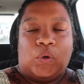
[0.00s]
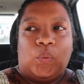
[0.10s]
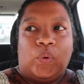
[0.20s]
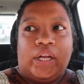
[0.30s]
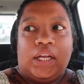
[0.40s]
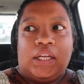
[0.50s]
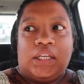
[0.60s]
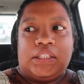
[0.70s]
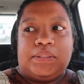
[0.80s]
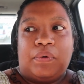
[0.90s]

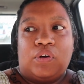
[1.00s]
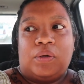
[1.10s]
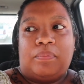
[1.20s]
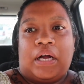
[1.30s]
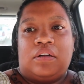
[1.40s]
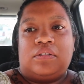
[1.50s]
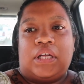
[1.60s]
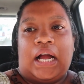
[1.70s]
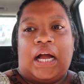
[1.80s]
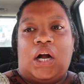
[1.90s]
we spoke about
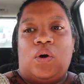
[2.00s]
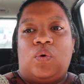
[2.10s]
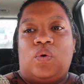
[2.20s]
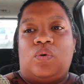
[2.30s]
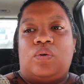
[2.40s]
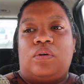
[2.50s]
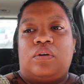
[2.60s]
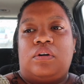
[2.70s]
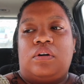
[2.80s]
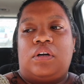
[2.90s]
how
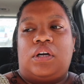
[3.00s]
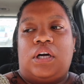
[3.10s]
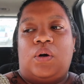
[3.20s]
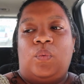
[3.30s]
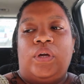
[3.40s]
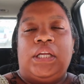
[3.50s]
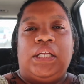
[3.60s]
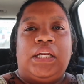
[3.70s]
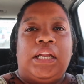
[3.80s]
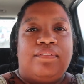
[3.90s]

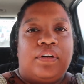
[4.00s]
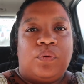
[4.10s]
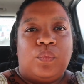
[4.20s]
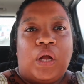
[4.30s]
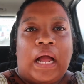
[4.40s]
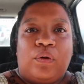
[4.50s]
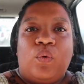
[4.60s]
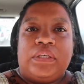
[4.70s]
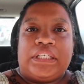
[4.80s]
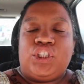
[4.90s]
we are
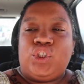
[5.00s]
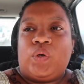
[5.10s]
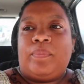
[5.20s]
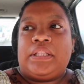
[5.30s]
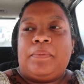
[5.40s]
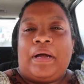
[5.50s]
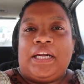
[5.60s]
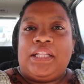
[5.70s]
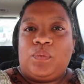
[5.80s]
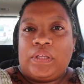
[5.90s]
always unsure about the
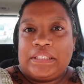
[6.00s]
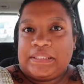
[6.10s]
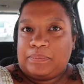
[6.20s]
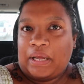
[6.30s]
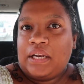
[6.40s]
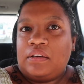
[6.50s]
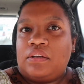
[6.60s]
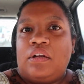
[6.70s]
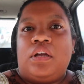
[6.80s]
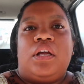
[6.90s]
money that we can spend.
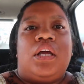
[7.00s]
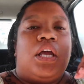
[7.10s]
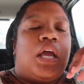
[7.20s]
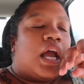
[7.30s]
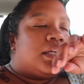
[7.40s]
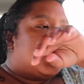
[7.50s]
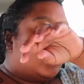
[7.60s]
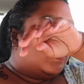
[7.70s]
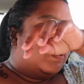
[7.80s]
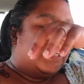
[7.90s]
And so
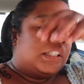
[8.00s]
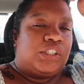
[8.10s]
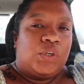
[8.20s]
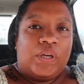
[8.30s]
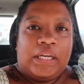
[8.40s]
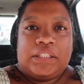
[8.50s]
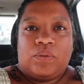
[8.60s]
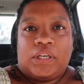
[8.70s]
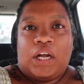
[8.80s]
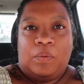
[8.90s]
we're gonna do is
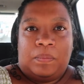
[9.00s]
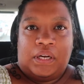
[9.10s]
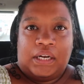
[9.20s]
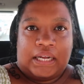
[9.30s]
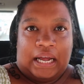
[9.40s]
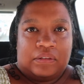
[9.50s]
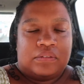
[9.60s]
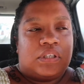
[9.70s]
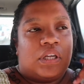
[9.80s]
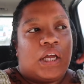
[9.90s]
we're gonna open an
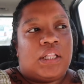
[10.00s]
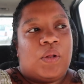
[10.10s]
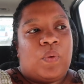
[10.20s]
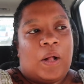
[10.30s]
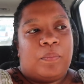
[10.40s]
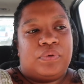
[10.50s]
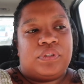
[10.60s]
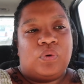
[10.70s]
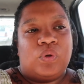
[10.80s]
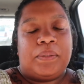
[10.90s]
account and then I'll
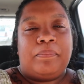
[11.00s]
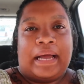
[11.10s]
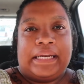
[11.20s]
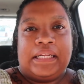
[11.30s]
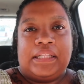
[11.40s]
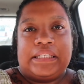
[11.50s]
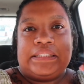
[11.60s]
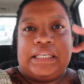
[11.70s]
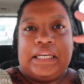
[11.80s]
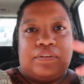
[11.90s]
put all the money
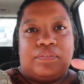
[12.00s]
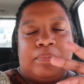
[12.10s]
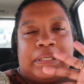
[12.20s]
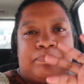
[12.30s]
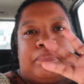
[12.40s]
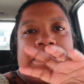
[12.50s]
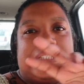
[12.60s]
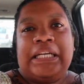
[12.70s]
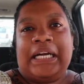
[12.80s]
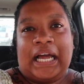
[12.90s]
that's left,
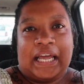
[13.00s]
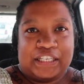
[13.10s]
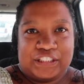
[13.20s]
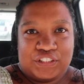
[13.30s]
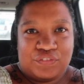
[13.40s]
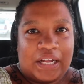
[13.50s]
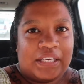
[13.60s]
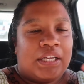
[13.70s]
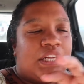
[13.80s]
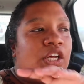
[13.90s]
basically like our excess
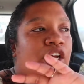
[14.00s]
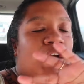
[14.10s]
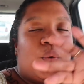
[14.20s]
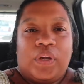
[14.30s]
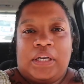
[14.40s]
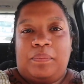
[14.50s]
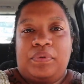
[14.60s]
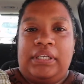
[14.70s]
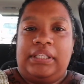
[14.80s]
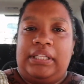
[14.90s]
one, we're gonna put in